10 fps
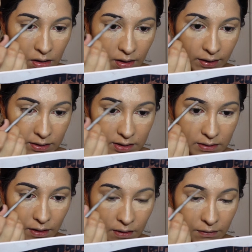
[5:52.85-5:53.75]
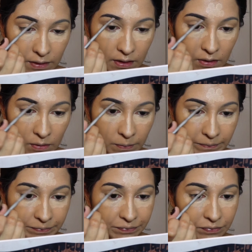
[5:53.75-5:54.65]
Like this video
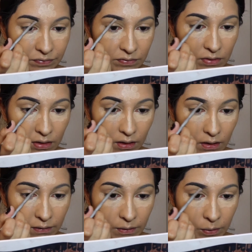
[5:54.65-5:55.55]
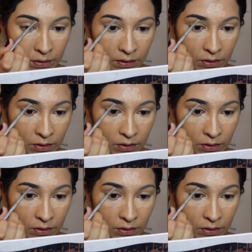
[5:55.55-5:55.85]
if you want to